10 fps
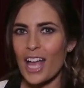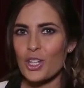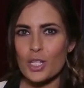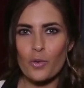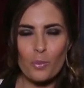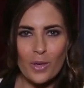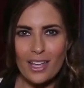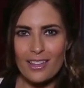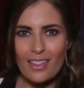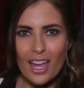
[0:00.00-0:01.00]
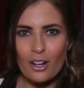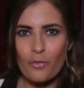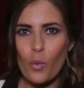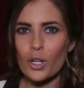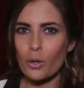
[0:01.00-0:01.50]
and just for being there
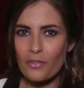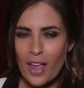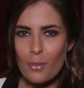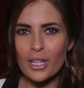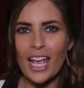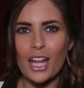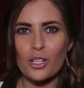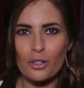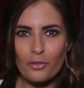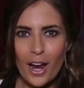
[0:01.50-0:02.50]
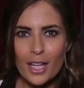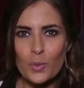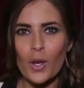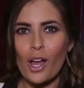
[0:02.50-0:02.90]
for your family and your friends.